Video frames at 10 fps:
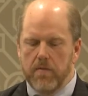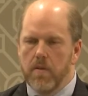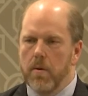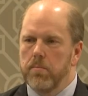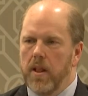
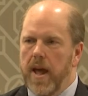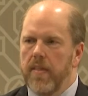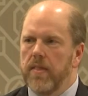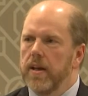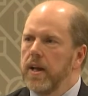a
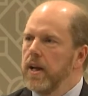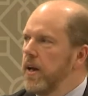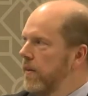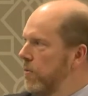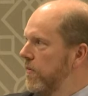plan
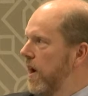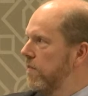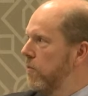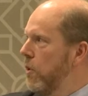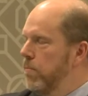that we've got
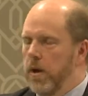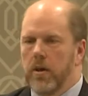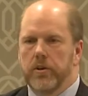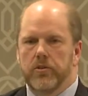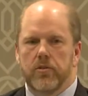four
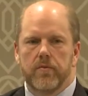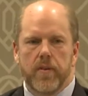pillars.